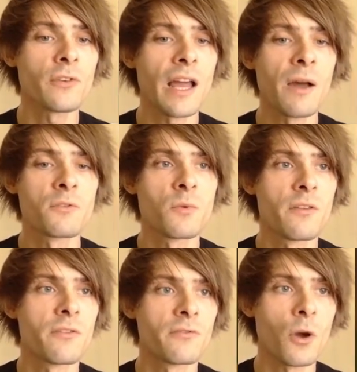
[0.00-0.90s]
an hour's
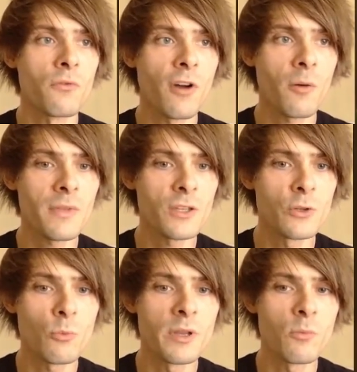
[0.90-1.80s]
worth of gold farming,
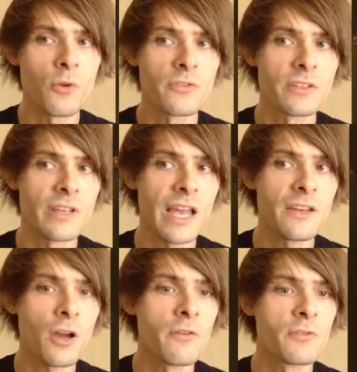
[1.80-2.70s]
you'll be wanting to
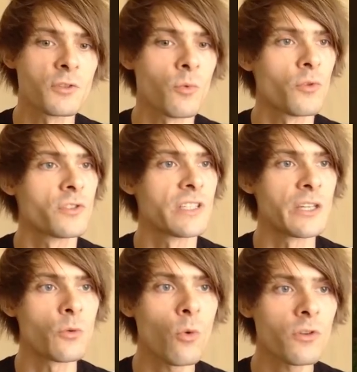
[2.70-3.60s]
head over towards the
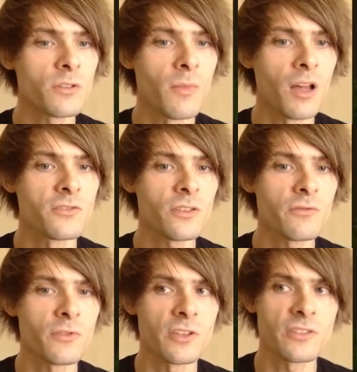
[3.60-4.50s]
quartermaster
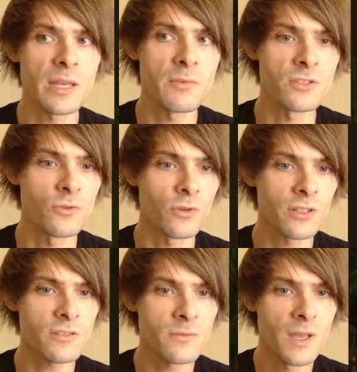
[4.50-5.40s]
for the Saber
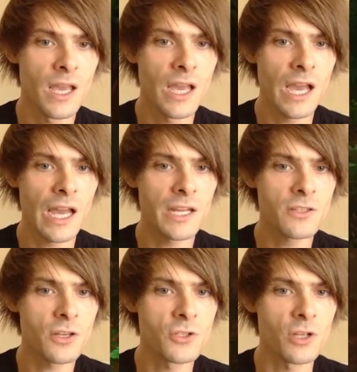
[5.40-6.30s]
Stalkers
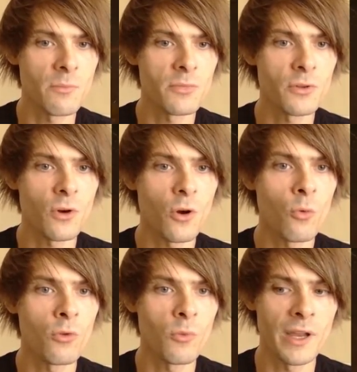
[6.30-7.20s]
and jump
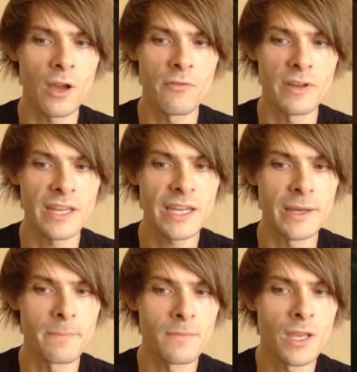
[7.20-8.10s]
all the way over
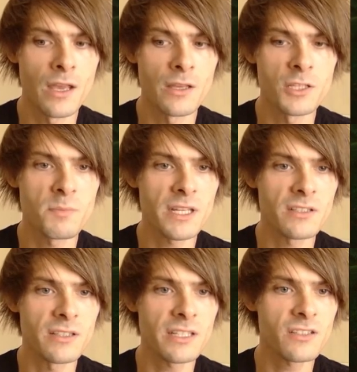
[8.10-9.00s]
here. Speak
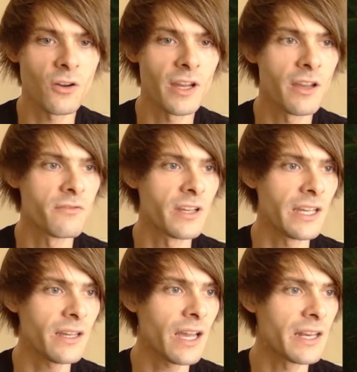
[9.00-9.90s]
to this guy over
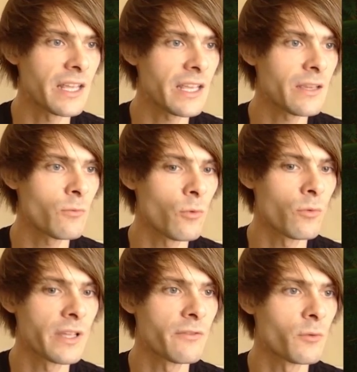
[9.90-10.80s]
here and he will
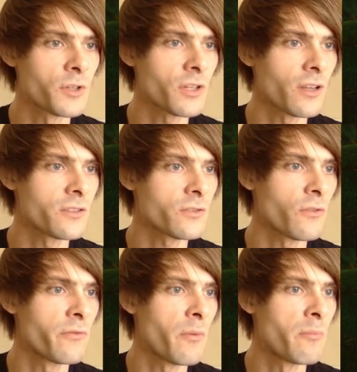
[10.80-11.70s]
give you a chance
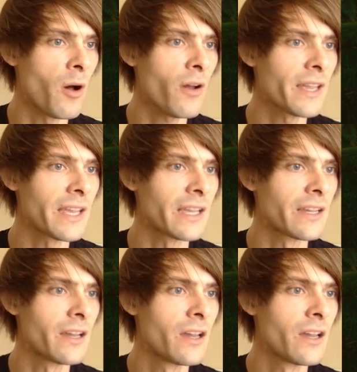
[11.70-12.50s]
of buying